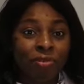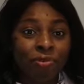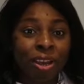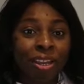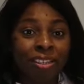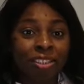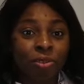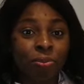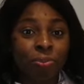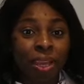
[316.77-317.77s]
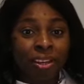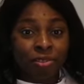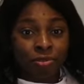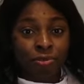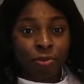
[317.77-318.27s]
find the bed
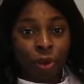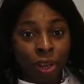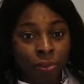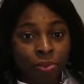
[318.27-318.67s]
frame.